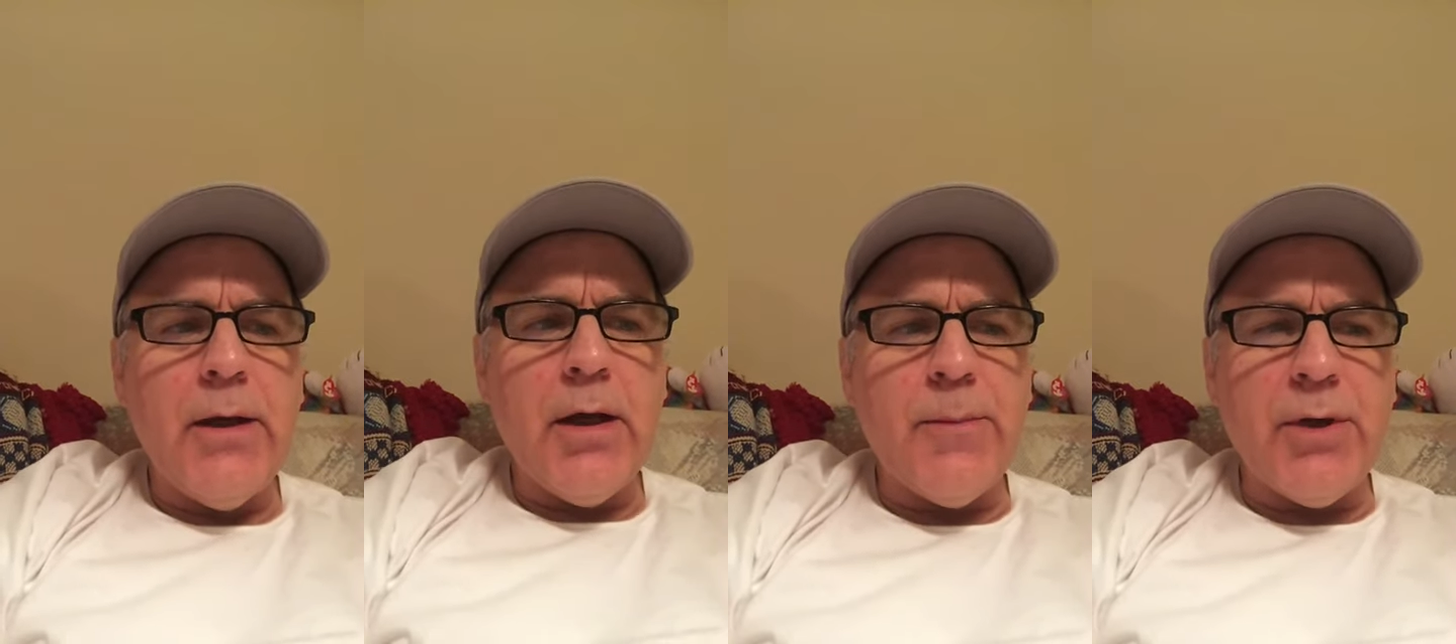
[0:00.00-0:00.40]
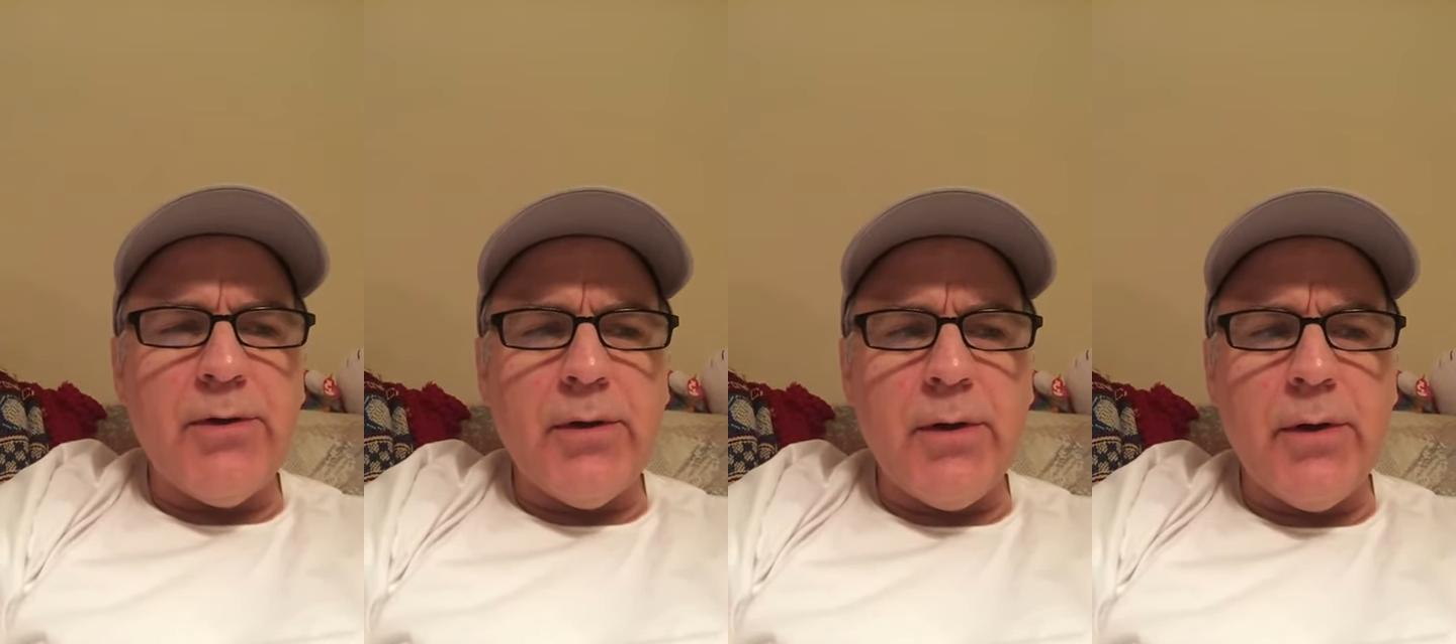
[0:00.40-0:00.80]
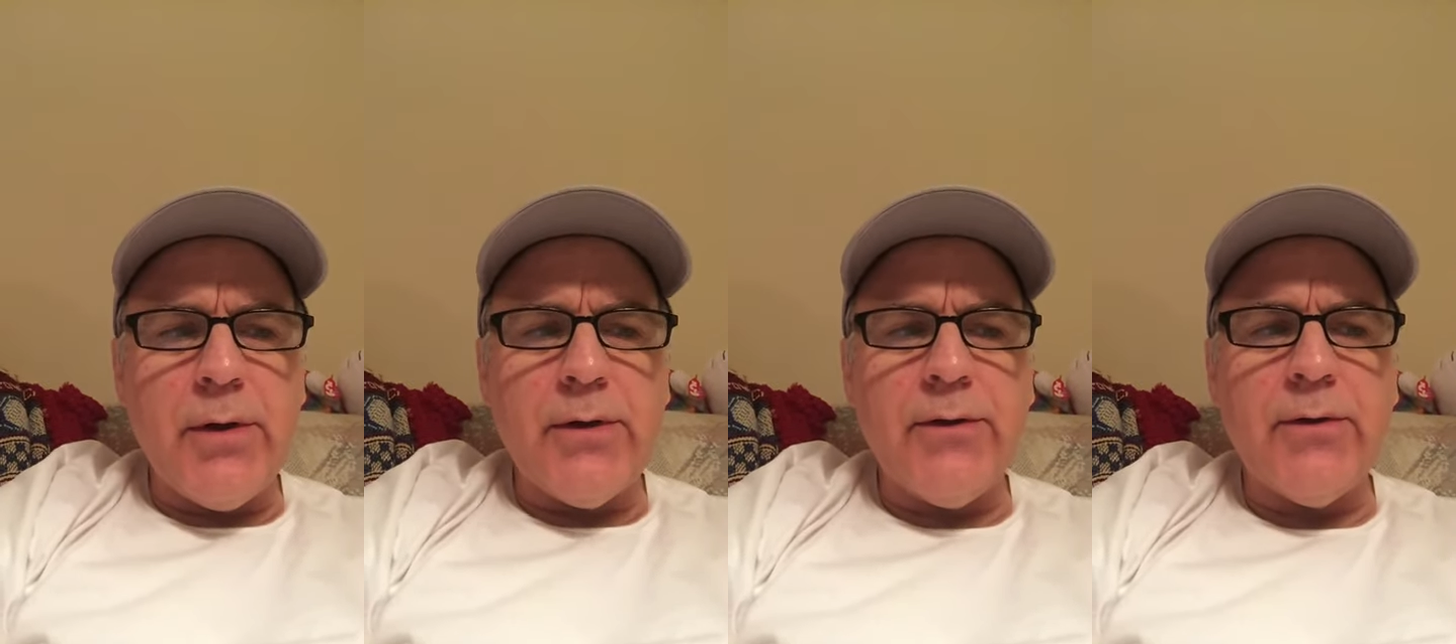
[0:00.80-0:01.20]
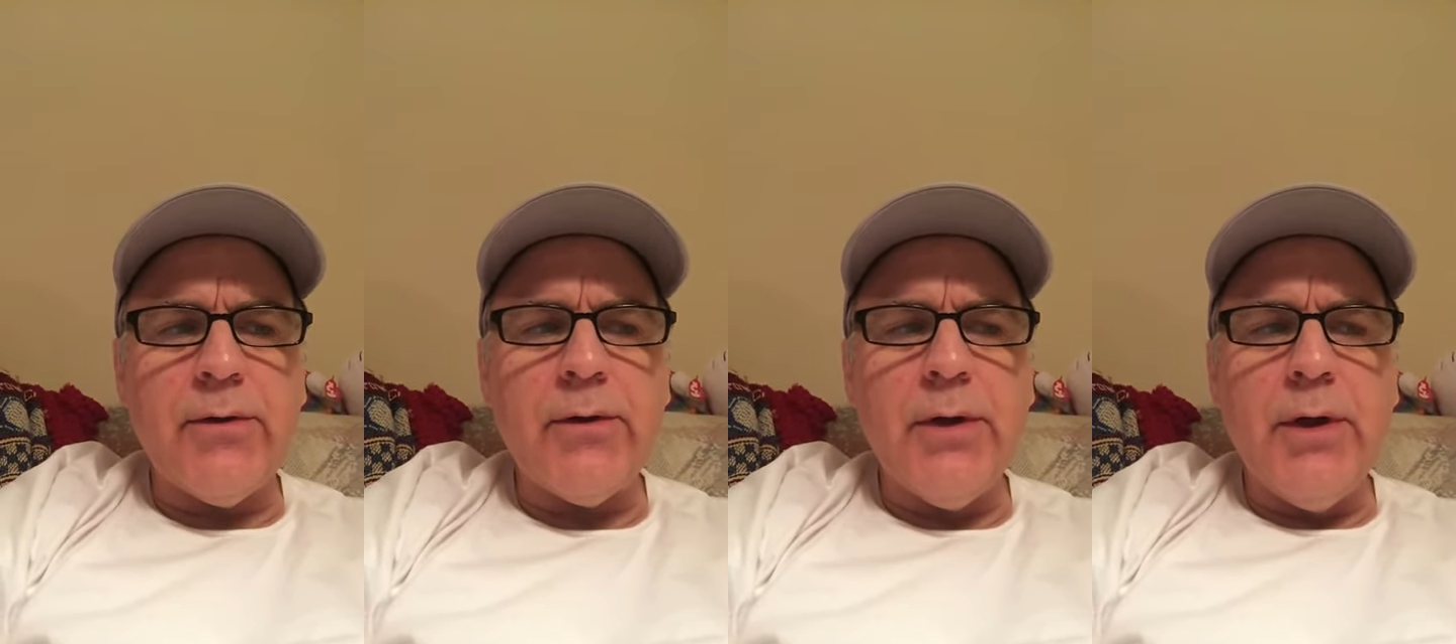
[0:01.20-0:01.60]
How much it
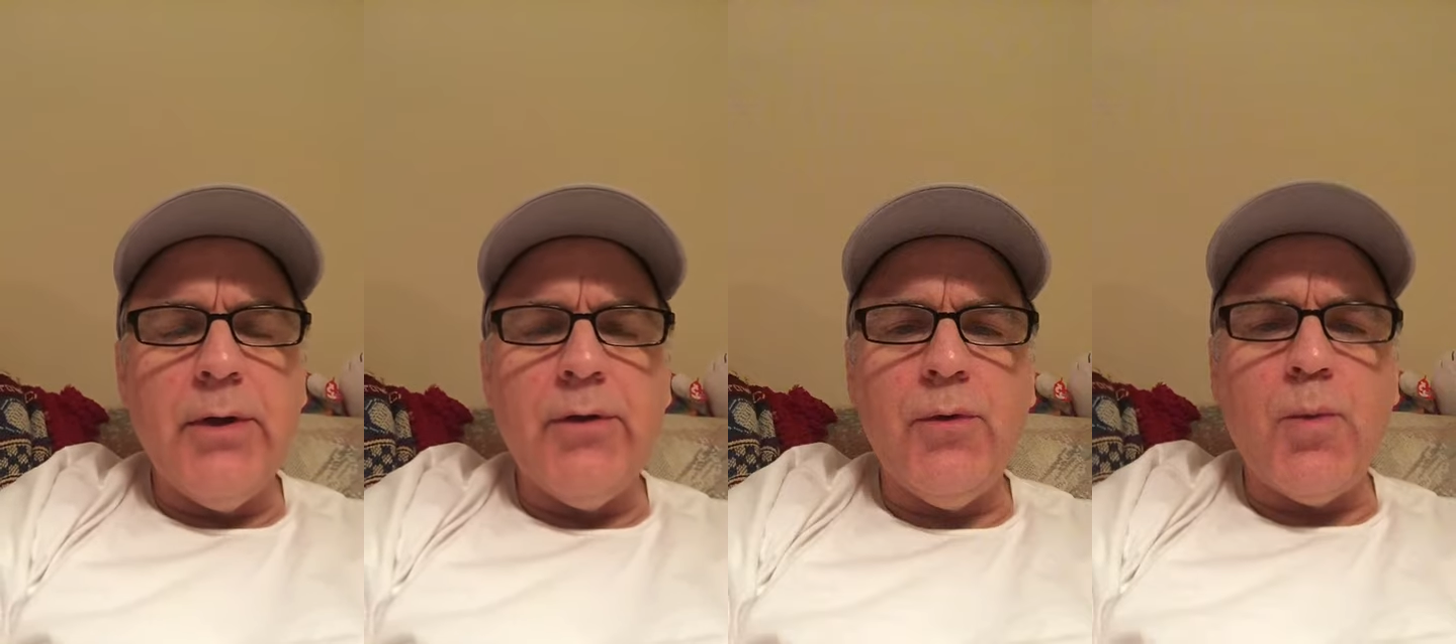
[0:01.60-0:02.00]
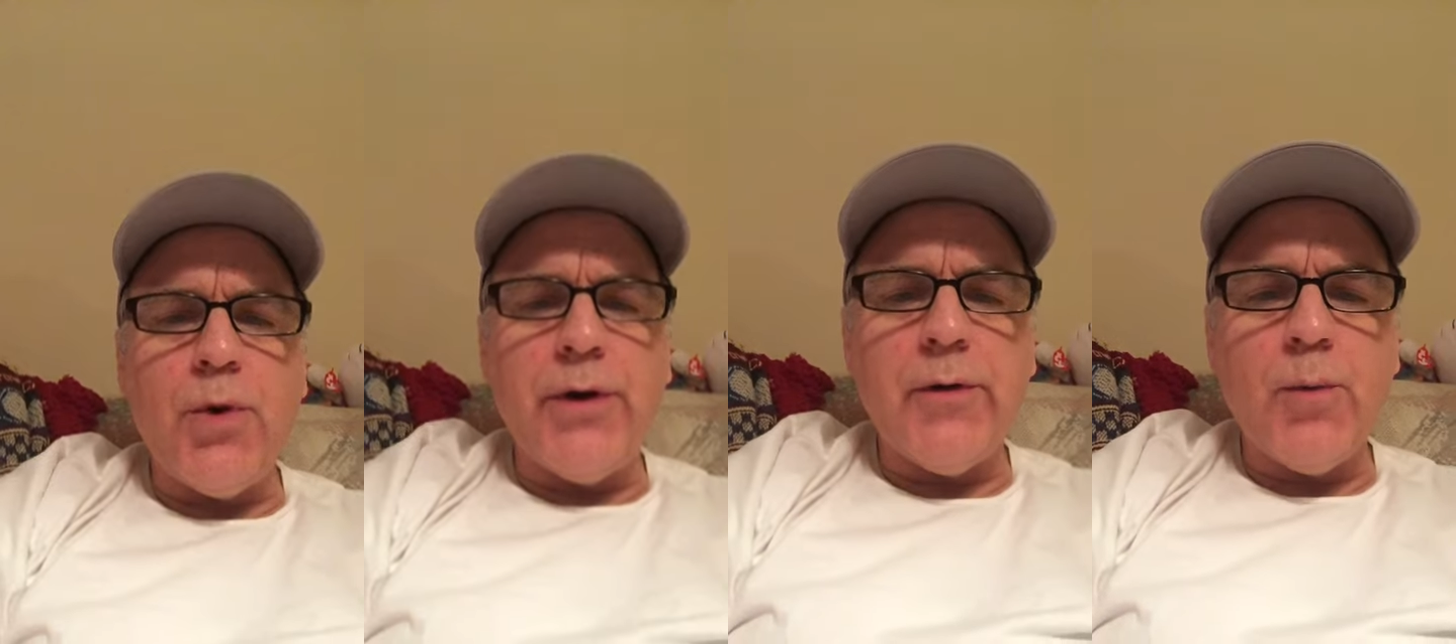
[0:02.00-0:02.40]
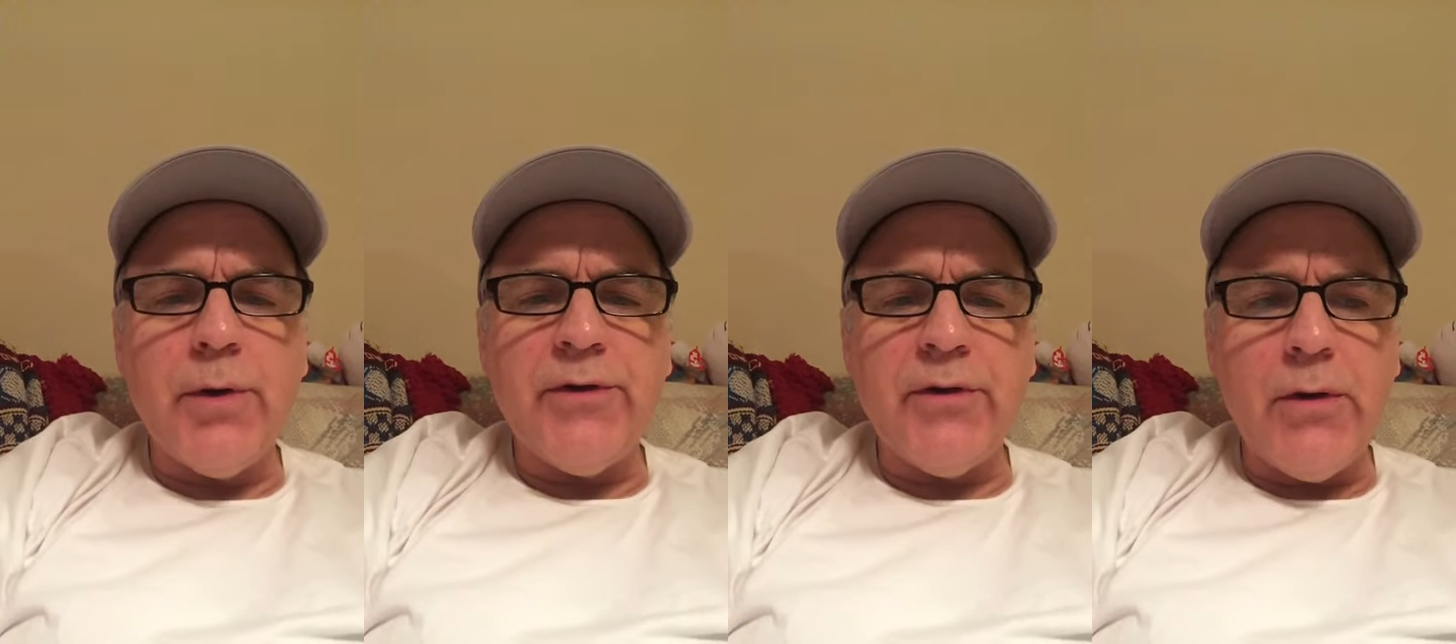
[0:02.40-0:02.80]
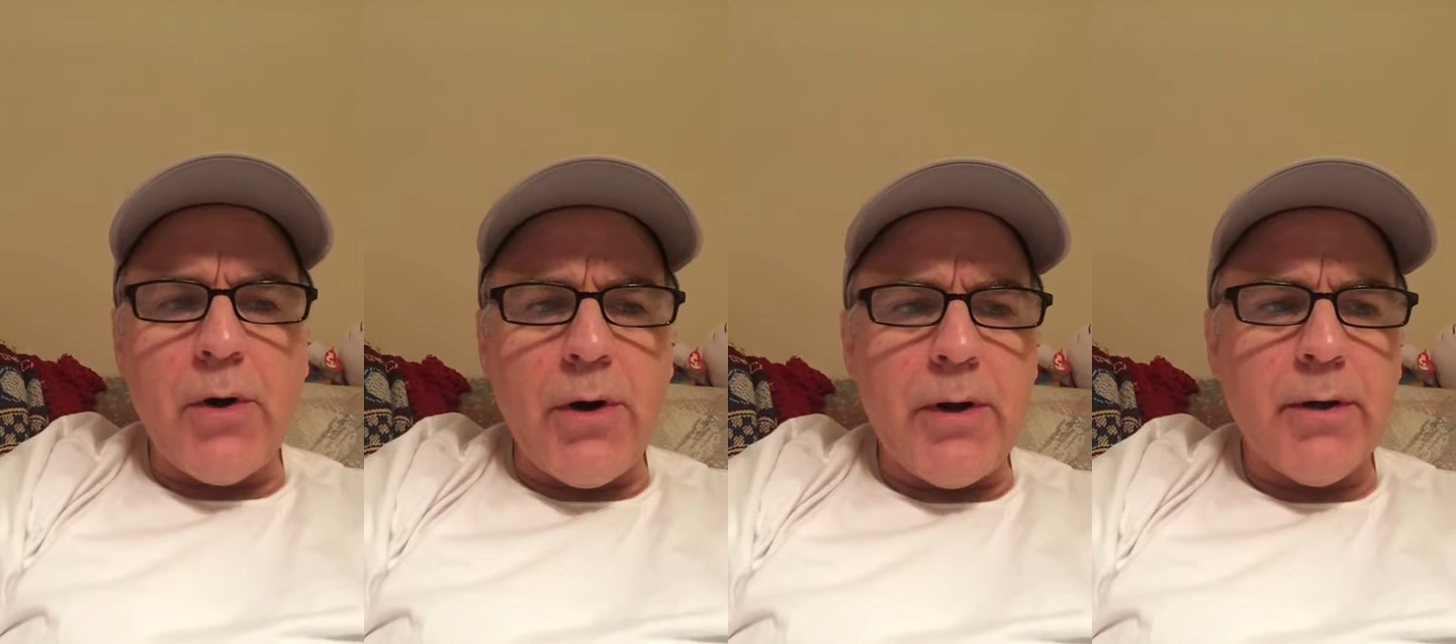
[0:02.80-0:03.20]
hurts to want what's
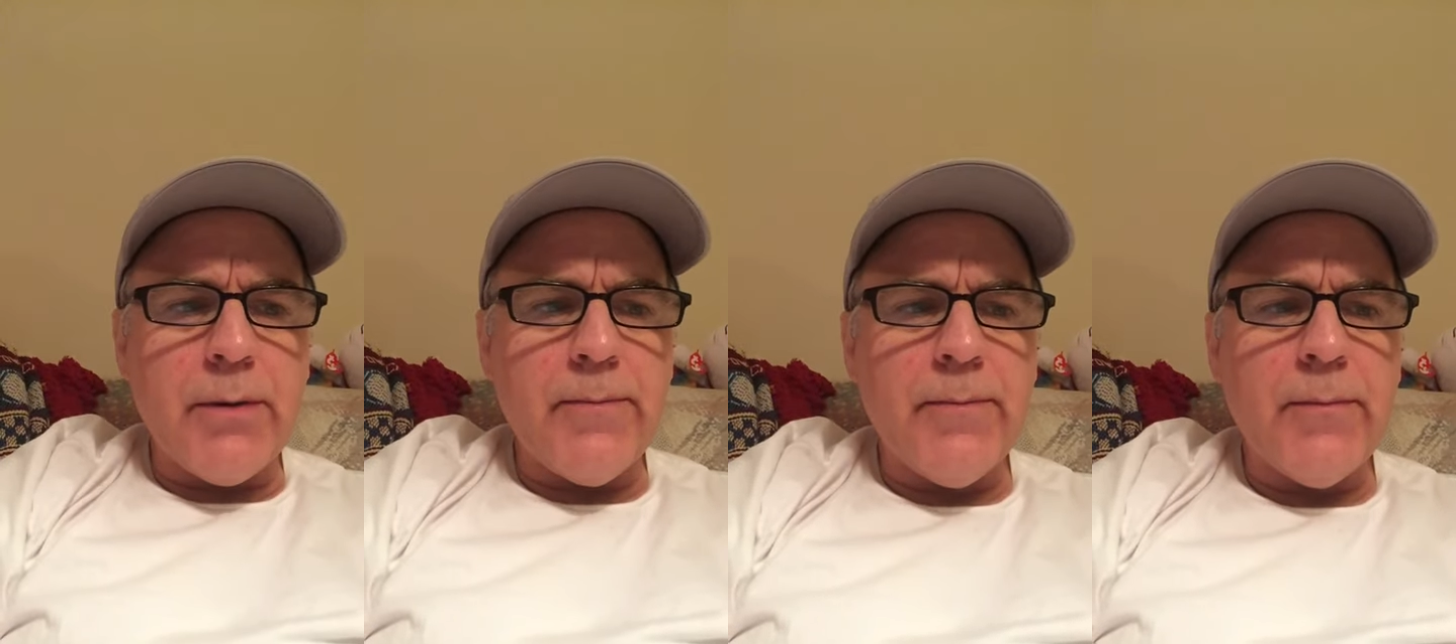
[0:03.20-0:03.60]
gone.